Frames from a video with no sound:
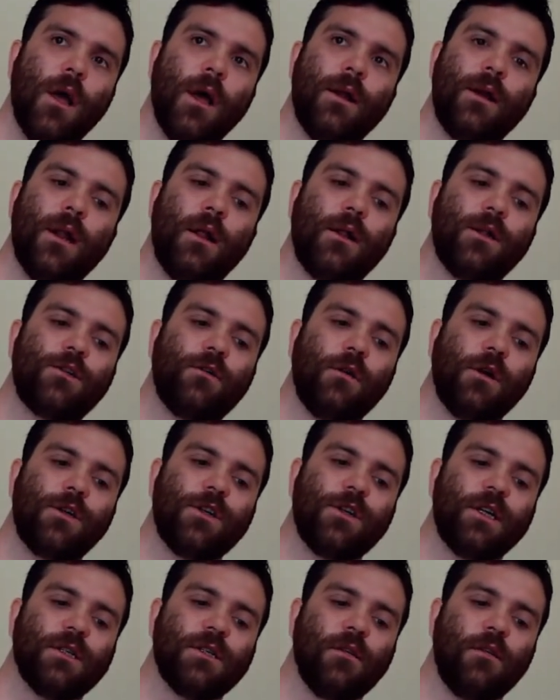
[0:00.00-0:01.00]
Knowledge
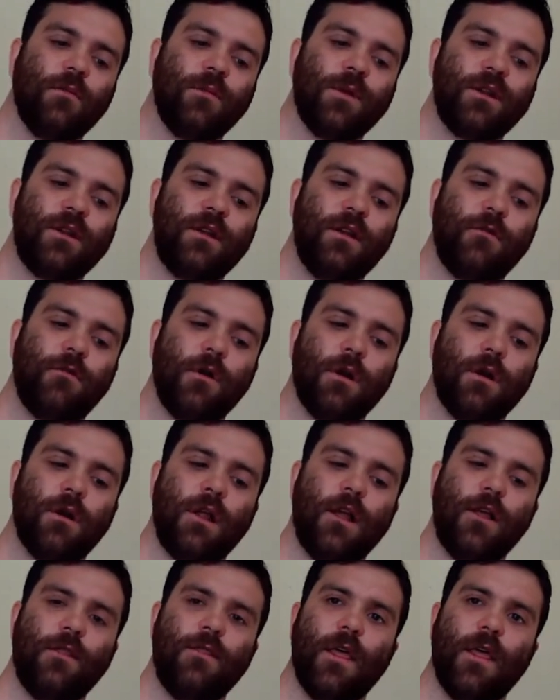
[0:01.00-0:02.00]
crunching is a little bit different
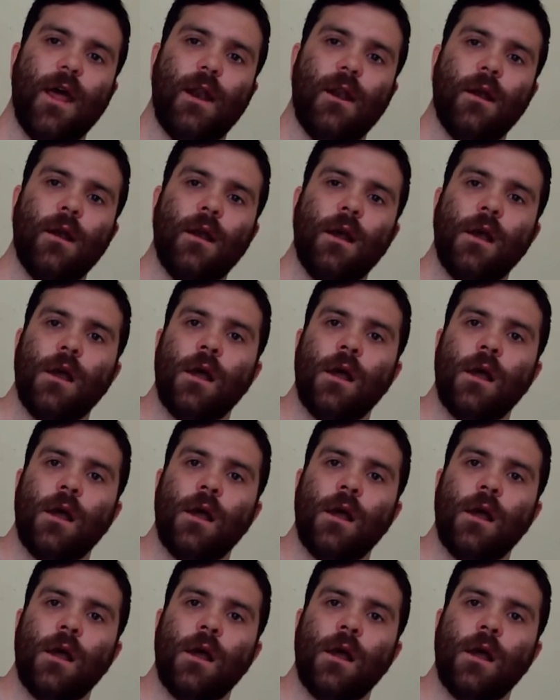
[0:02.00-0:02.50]
in that,